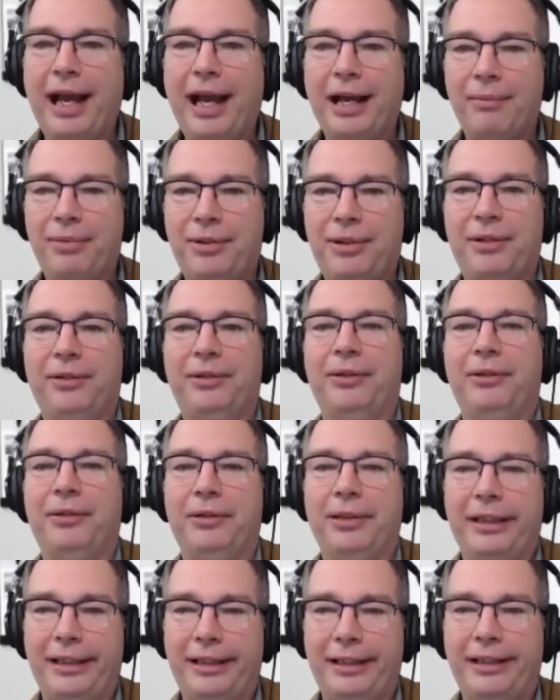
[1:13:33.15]

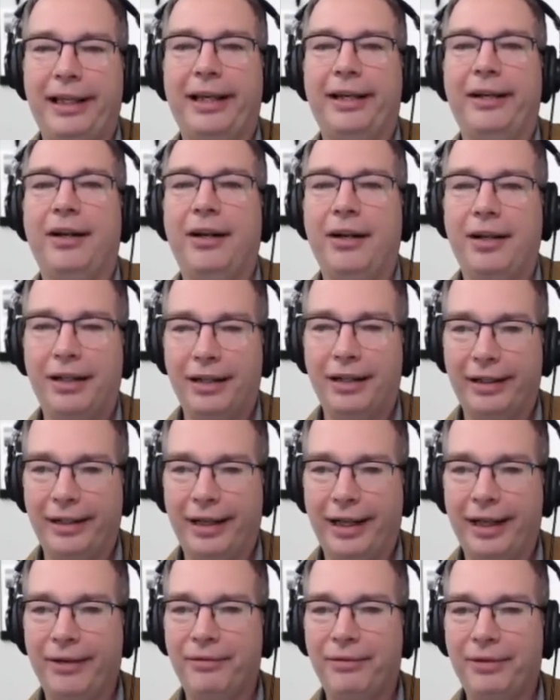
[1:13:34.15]
absolutely dead
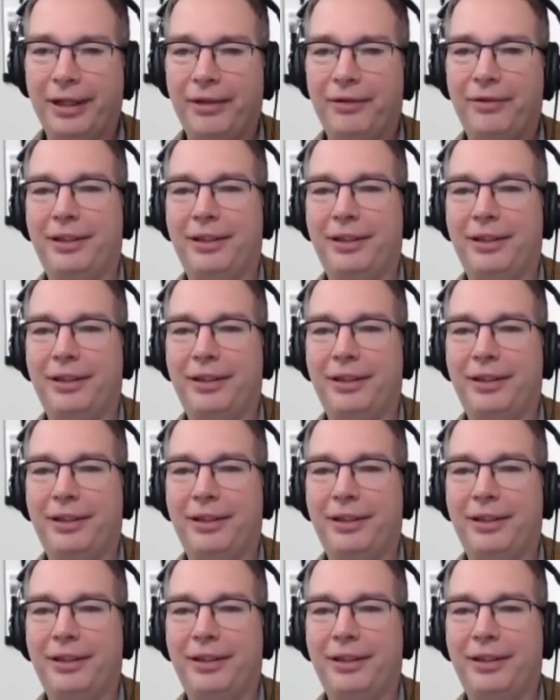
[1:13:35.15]
on. Every